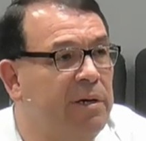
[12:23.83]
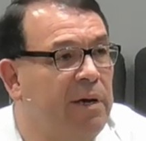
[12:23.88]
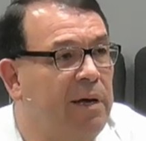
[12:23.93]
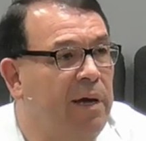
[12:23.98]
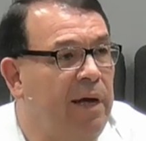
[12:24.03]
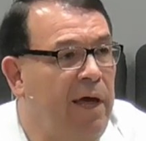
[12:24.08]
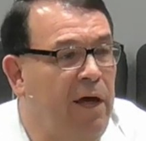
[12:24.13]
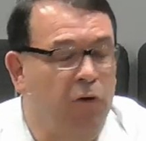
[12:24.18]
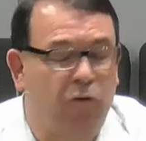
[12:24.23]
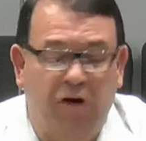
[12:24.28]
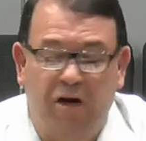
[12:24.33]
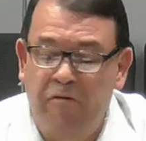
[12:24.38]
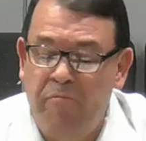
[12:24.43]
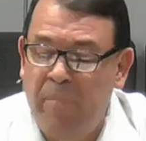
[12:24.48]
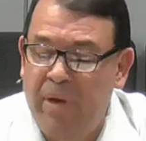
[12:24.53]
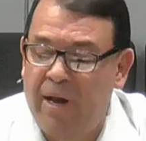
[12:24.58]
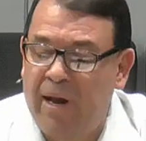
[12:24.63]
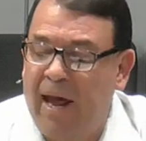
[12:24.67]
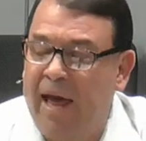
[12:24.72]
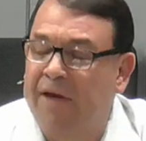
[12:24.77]
He'll give me
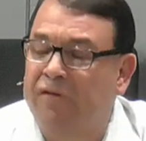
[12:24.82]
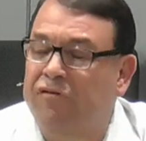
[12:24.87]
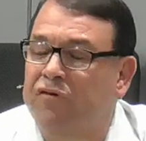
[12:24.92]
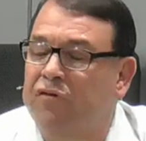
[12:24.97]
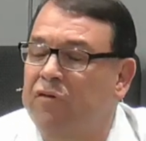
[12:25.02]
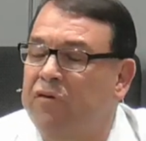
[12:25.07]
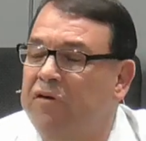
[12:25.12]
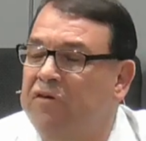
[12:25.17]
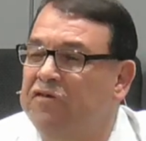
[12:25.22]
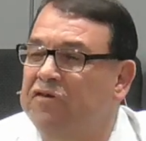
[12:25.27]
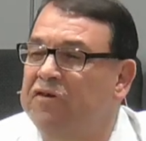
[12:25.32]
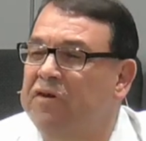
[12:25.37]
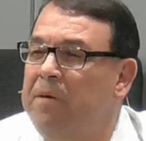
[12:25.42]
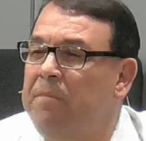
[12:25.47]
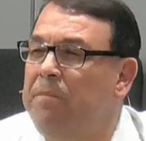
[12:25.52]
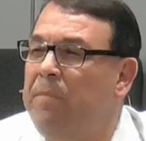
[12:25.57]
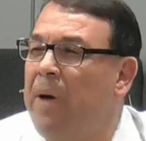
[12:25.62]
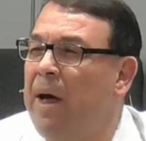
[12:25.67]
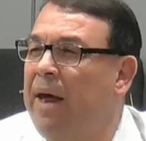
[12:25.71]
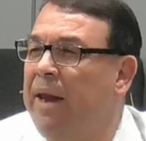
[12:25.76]
an answer to
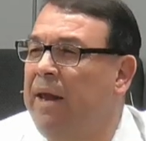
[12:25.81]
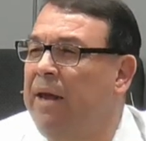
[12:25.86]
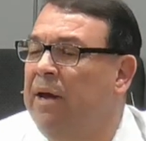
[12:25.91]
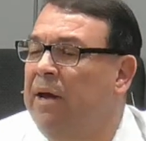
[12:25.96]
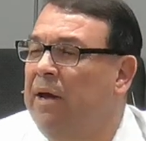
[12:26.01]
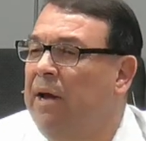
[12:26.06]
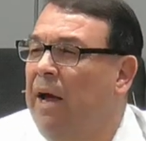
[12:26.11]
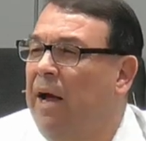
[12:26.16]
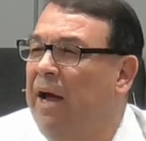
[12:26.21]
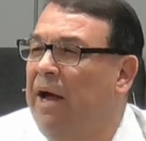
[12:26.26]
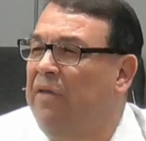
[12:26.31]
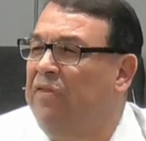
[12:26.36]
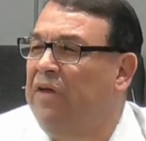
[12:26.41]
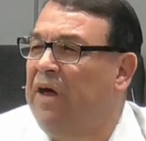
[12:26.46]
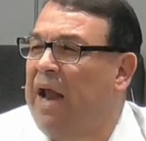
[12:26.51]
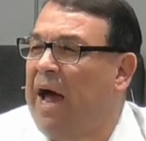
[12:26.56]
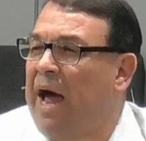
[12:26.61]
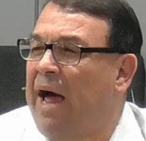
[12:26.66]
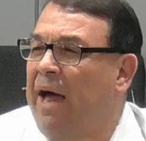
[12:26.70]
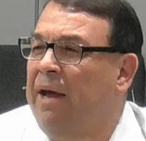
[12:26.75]
somebody uh, that
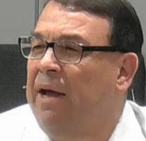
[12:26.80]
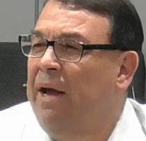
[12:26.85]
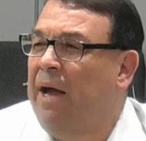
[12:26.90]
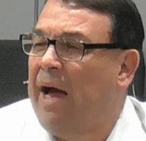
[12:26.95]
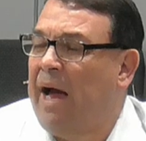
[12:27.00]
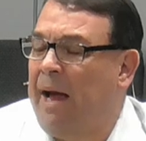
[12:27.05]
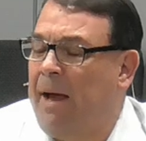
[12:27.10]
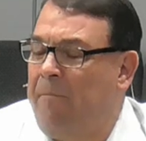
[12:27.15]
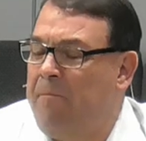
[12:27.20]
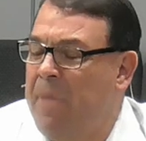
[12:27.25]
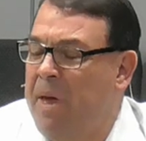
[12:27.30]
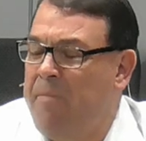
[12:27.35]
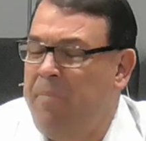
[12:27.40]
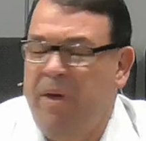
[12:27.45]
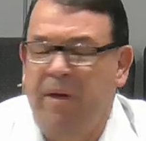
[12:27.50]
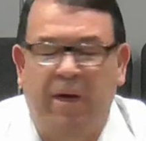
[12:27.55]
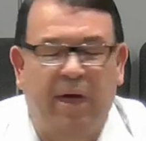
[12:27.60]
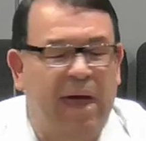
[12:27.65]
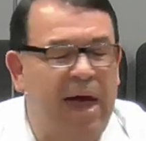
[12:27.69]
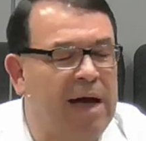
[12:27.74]
I, I may be
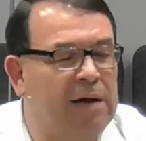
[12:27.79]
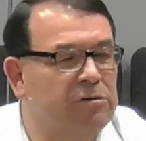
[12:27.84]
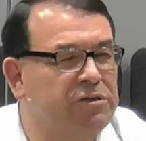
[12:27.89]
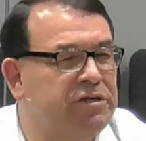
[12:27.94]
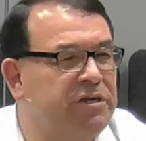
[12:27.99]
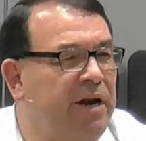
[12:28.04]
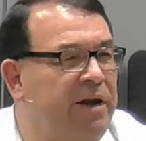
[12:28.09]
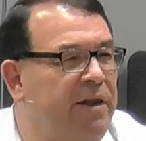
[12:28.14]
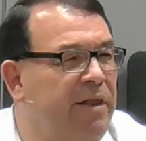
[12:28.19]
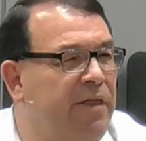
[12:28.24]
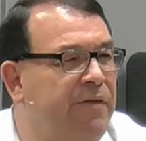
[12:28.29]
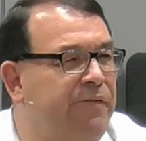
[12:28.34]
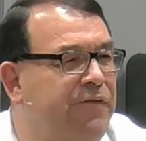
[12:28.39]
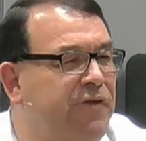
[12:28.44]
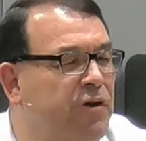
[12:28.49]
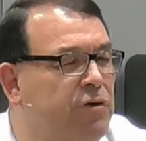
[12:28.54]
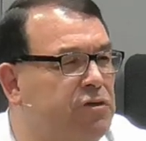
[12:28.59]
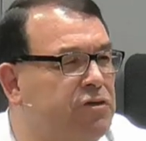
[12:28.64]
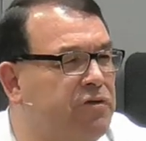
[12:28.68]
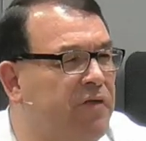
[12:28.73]
counseling in the
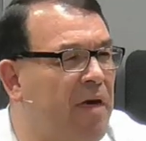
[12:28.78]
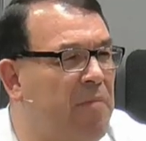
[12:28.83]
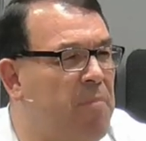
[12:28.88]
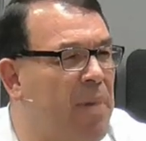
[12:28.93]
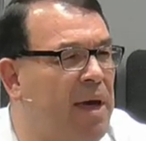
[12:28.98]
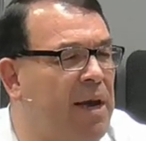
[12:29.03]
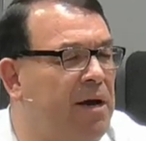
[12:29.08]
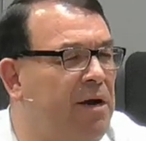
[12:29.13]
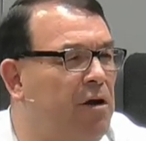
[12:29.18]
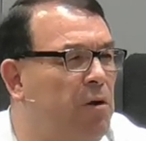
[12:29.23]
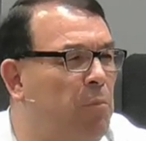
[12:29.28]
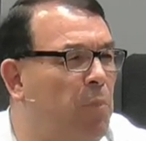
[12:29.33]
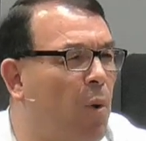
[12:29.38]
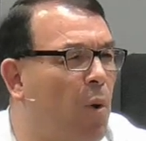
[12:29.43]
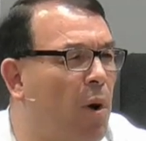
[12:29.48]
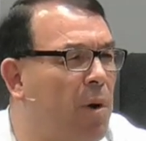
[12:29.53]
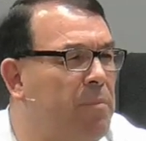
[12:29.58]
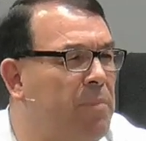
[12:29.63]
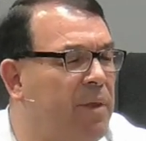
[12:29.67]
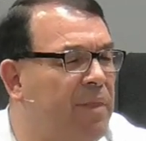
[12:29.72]
future. They made an
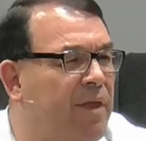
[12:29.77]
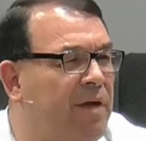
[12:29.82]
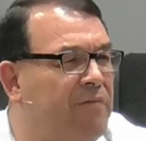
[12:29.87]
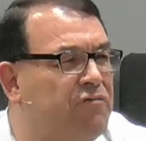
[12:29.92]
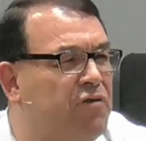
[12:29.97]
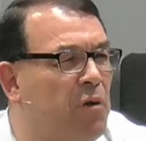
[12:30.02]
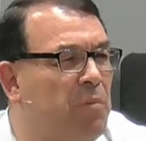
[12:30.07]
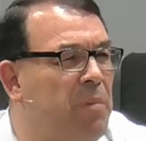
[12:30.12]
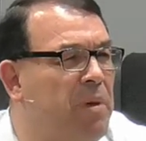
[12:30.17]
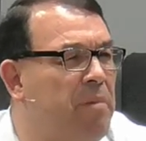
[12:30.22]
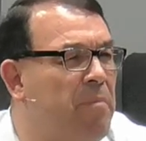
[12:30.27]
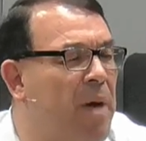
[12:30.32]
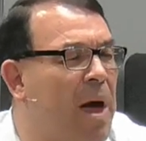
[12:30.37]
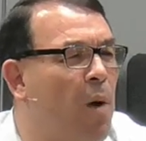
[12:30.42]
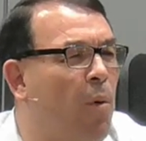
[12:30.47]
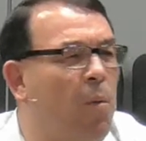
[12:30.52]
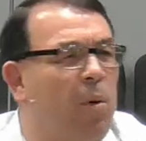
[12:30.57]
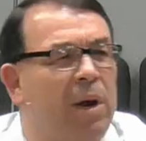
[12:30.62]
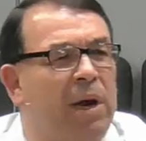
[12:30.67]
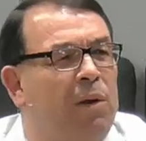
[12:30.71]
appointment, they've told me about
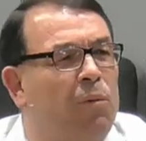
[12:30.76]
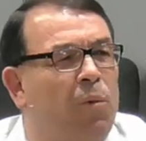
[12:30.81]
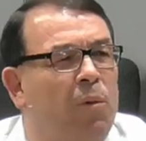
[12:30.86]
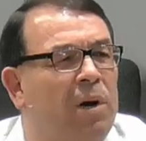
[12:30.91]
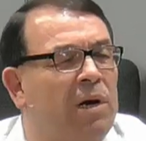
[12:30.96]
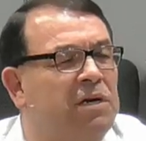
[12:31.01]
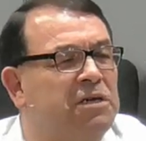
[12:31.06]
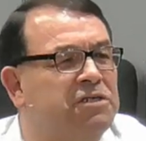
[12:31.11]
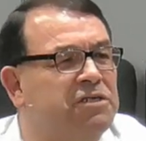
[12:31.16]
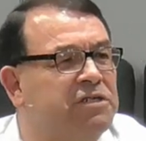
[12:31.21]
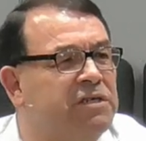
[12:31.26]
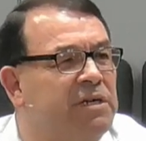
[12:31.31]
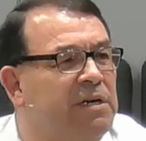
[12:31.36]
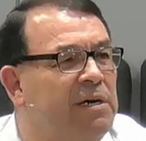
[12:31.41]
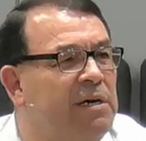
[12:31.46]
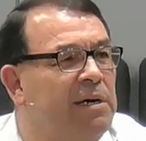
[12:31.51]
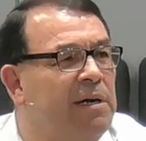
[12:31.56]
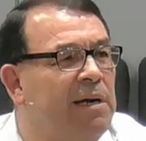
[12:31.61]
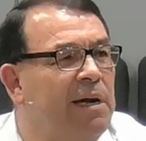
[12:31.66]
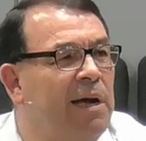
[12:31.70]
what it was,
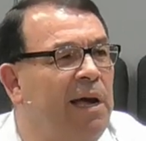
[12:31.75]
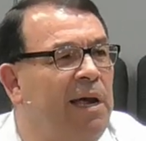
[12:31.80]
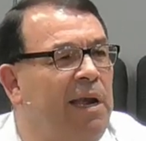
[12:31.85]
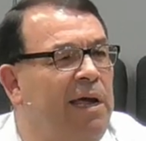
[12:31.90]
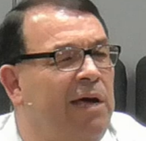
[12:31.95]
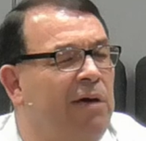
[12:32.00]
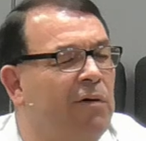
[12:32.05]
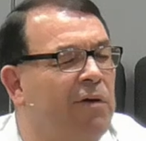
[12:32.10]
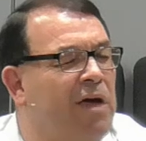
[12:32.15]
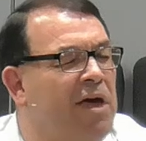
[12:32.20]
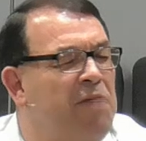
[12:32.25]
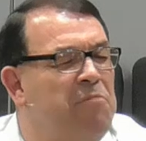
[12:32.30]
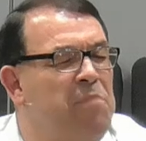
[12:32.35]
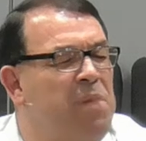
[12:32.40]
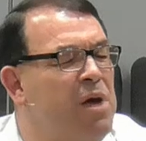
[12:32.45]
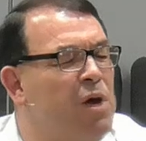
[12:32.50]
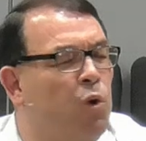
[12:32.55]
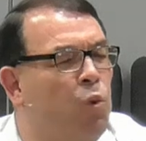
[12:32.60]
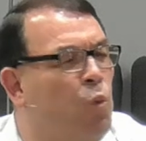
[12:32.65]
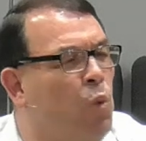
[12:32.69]
and He'll give me
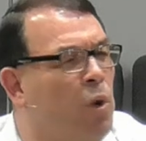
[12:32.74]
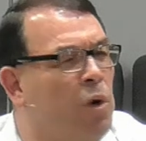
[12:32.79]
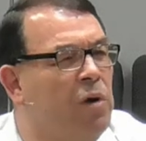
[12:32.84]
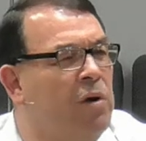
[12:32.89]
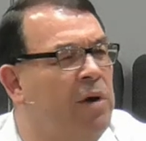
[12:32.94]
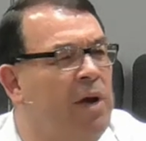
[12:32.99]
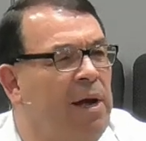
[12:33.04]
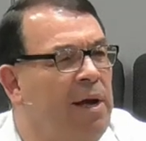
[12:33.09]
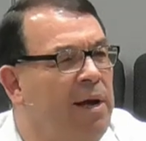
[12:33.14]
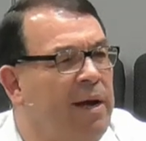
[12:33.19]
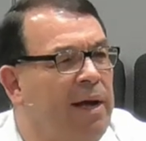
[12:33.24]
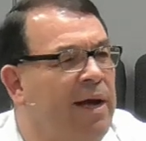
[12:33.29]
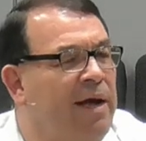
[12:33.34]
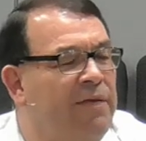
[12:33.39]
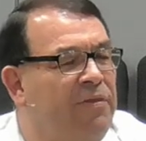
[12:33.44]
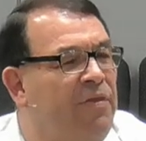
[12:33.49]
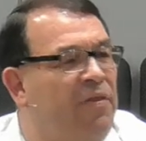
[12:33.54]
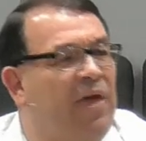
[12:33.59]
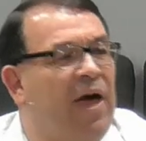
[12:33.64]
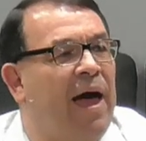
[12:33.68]
a word
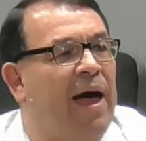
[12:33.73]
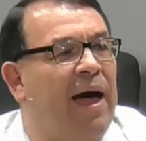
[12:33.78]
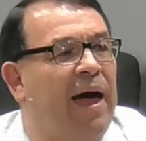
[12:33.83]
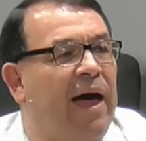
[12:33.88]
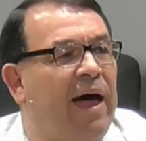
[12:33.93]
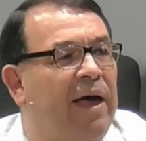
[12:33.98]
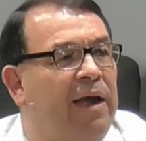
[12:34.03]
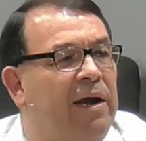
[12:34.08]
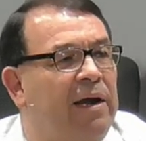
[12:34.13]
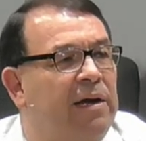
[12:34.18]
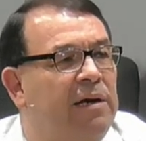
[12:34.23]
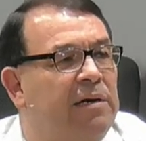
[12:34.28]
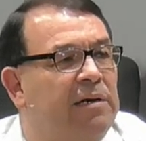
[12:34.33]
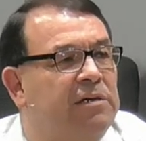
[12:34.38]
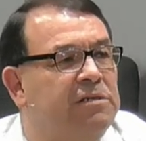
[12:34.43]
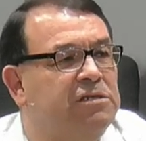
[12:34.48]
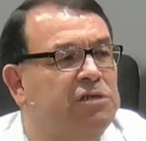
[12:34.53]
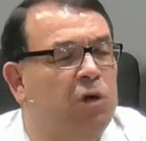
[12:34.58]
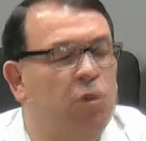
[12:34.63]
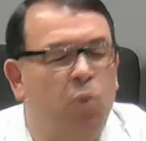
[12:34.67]
in that.
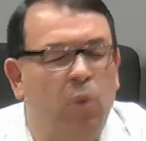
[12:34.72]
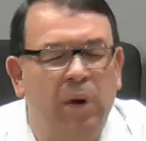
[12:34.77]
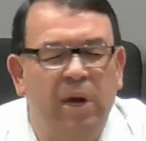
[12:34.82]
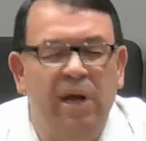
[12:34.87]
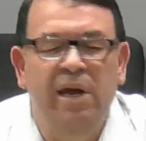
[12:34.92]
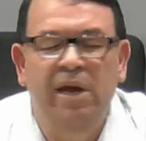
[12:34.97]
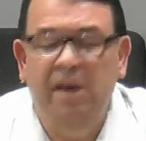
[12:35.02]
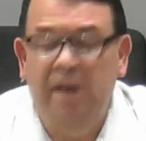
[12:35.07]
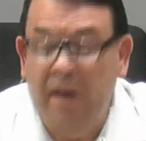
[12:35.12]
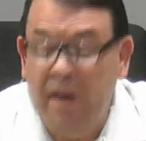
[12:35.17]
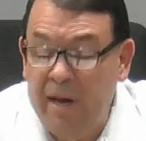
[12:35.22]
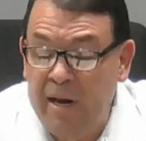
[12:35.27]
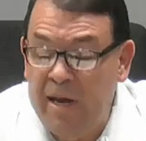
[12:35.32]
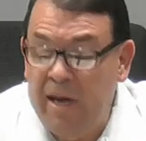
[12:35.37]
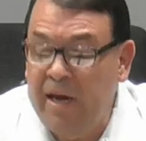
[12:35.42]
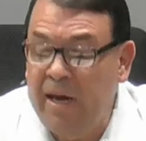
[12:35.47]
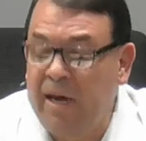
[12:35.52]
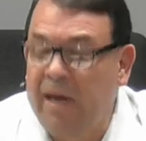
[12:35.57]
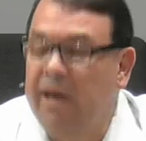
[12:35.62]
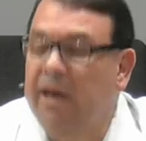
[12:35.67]
So we
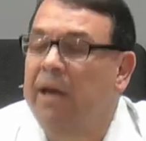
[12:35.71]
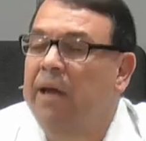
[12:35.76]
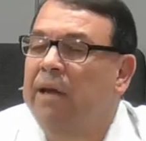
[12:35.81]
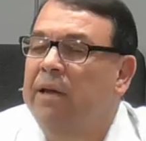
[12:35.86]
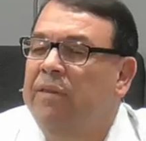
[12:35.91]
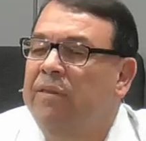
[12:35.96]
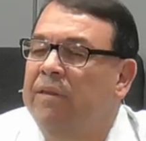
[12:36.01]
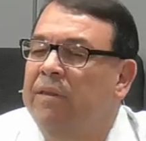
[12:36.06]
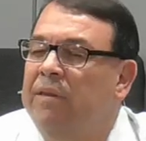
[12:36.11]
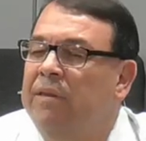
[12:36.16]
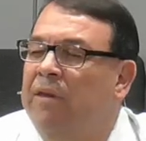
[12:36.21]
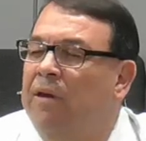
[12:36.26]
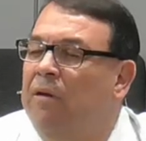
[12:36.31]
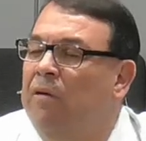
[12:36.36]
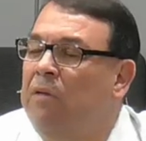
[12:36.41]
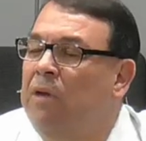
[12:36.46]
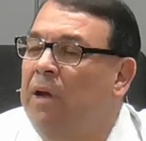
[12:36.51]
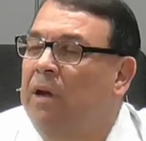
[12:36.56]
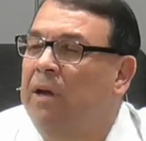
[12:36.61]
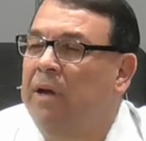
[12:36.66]
need
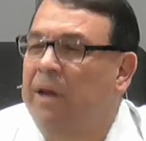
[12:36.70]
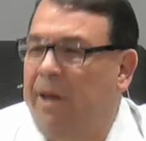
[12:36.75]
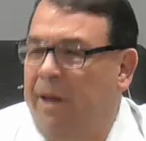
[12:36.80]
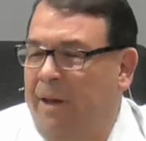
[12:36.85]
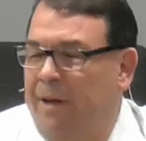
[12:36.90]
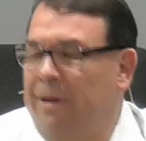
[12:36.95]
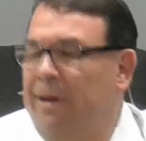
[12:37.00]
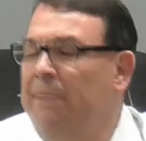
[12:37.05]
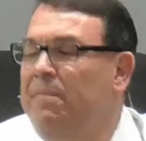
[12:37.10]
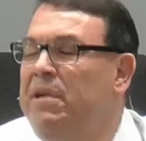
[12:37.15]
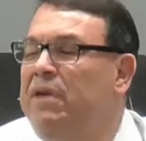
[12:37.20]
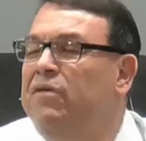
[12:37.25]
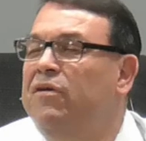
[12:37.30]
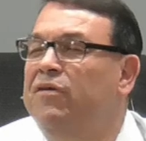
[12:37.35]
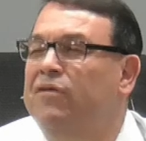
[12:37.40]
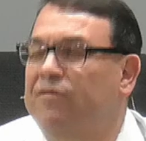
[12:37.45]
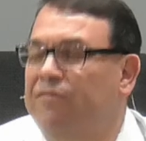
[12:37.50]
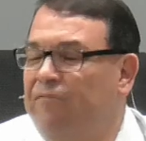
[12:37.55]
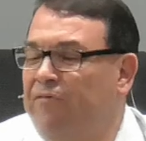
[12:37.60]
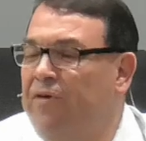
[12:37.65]
the, let me
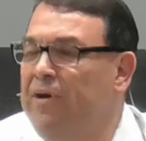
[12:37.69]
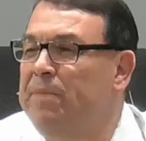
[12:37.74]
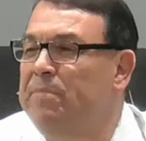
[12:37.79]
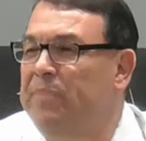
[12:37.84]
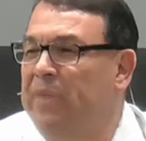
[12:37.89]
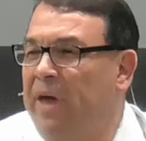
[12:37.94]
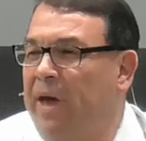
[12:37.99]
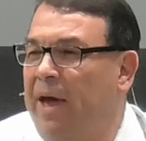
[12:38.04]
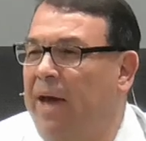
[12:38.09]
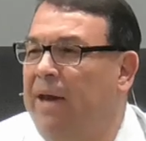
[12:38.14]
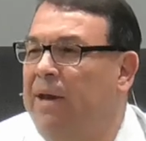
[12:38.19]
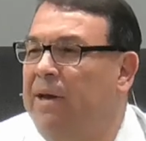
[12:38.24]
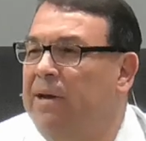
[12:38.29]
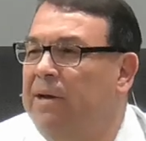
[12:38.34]
just flip that.